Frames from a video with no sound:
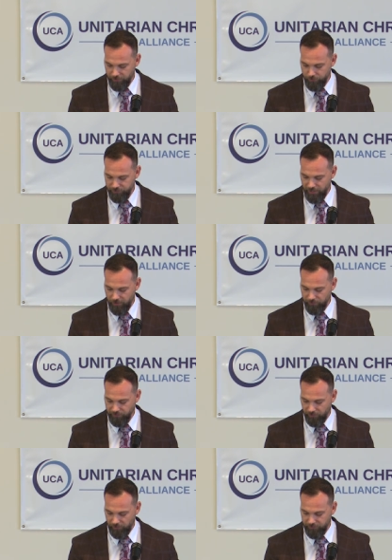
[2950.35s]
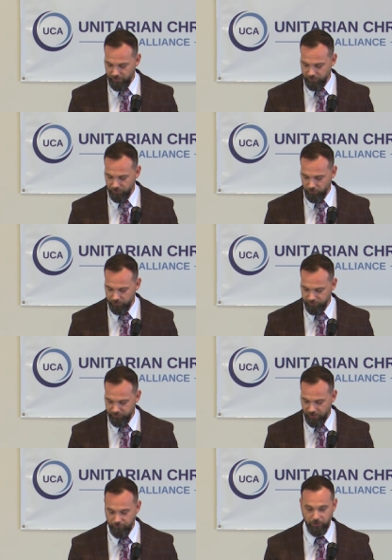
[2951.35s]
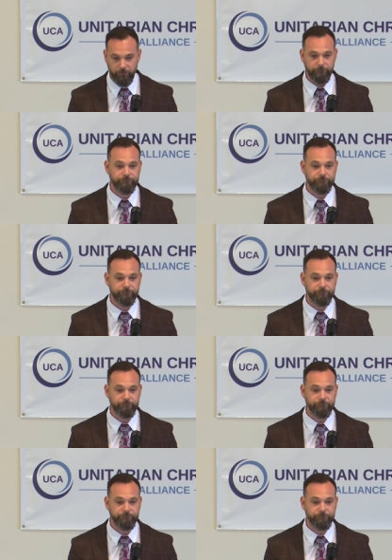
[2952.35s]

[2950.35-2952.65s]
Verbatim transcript: who is now exalted as Lord and Savior.